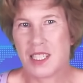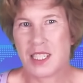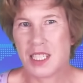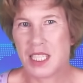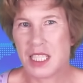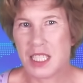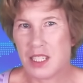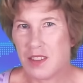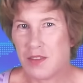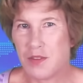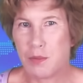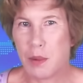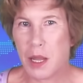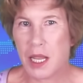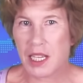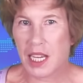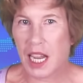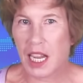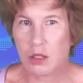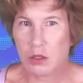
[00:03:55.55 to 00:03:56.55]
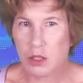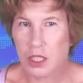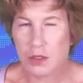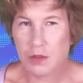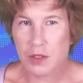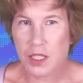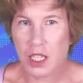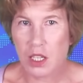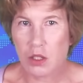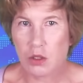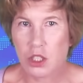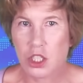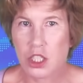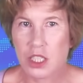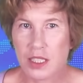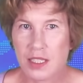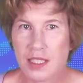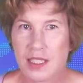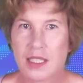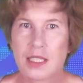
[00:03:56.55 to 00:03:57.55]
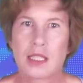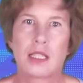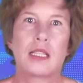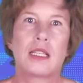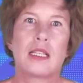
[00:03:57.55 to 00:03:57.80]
stuff back out of the oceans?